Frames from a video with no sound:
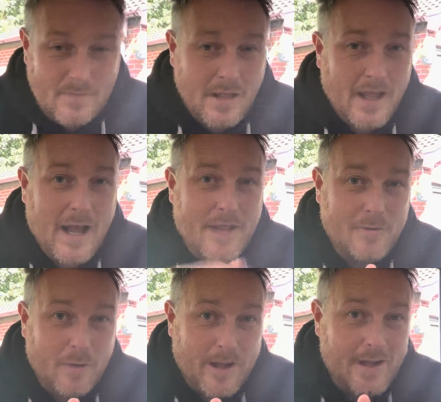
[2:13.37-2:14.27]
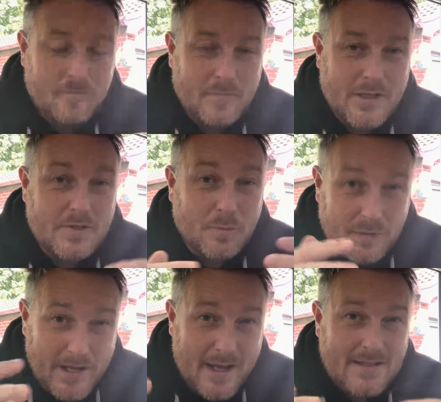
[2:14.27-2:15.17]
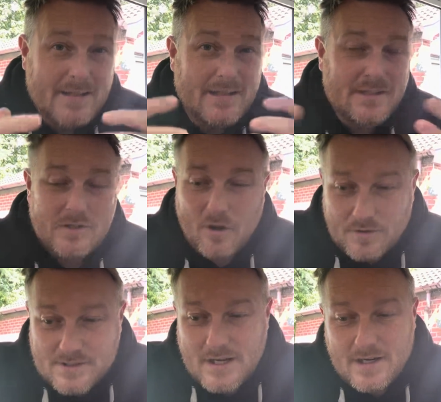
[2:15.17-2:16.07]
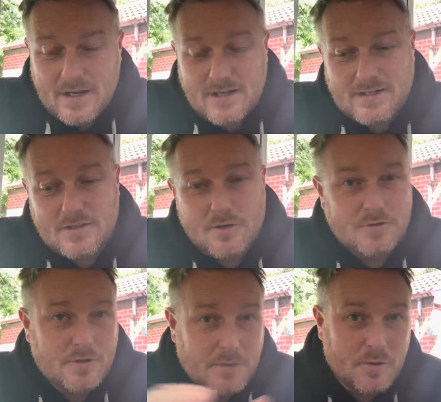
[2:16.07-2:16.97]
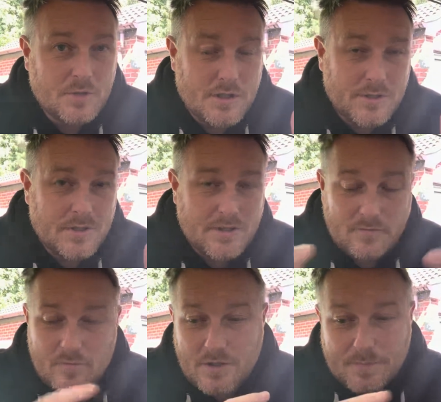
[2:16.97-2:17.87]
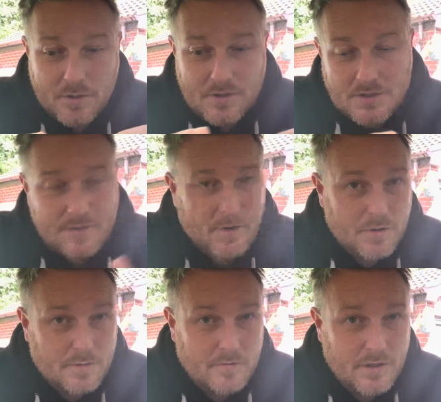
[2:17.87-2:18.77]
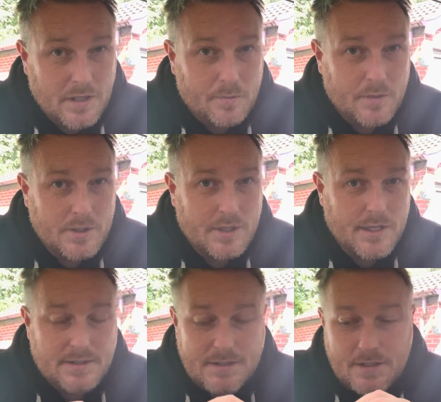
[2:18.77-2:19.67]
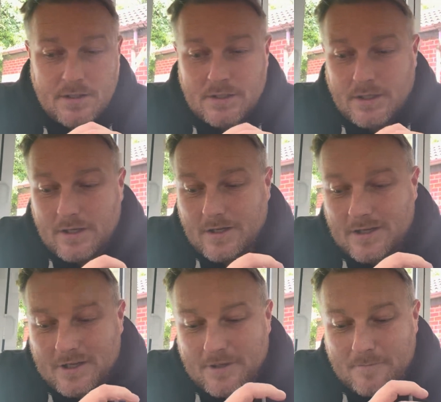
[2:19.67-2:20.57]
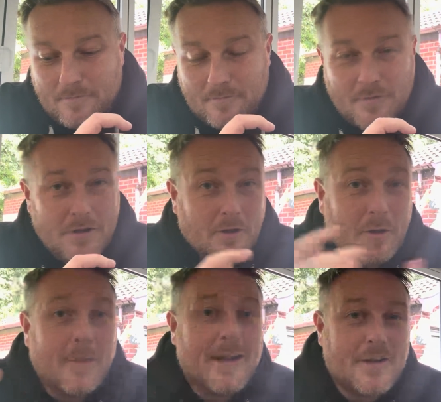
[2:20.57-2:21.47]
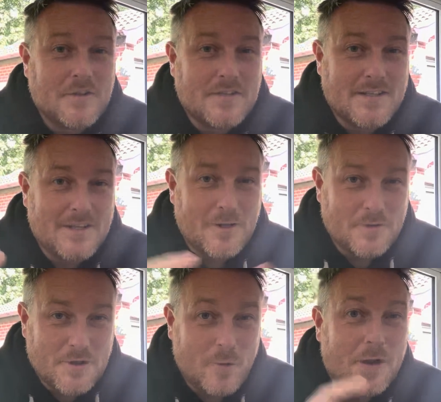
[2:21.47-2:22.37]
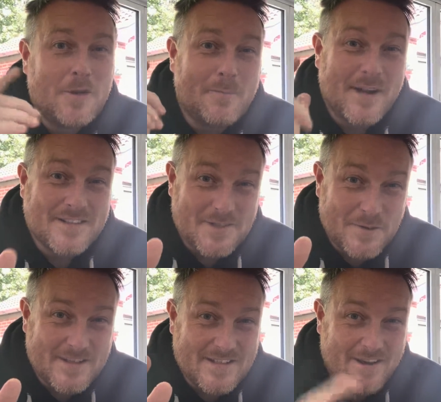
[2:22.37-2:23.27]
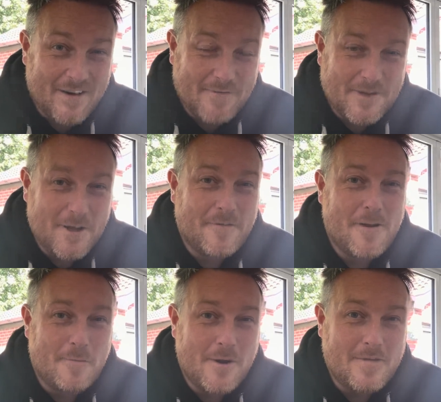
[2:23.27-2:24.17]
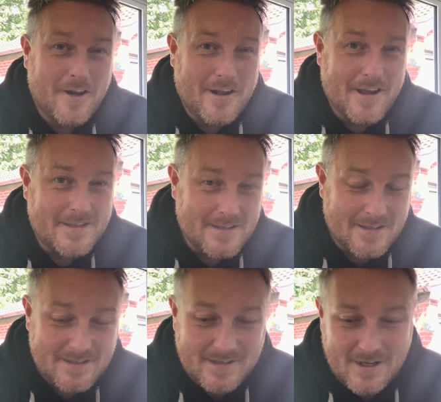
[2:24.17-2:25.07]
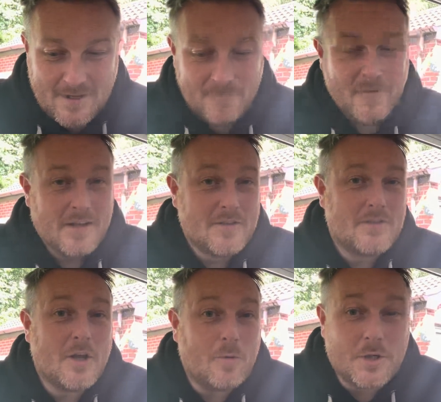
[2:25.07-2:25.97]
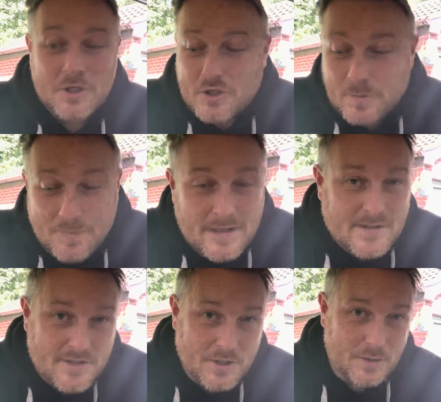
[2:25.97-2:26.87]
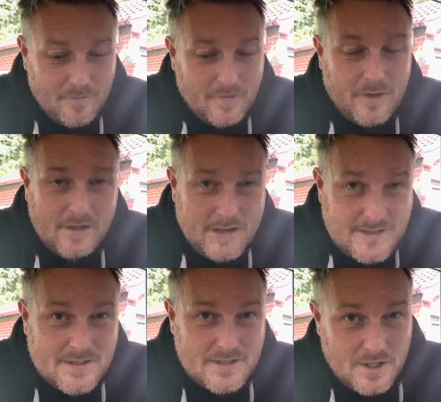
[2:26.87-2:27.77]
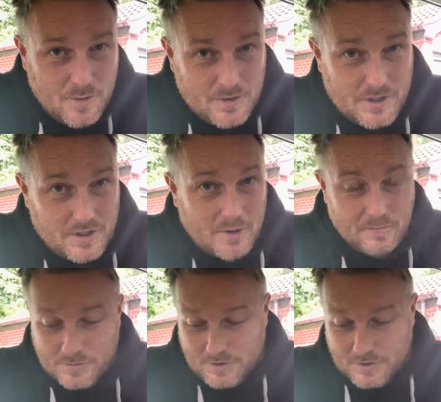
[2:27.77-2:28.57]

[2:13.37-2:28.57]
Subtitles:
either way, his updates and his content and his contributions and responses have always been really appreciated, and long may it continue. So welcome back to Twitter, Darren, after your very brief hiatus. So we're going to jump into the latest news that comes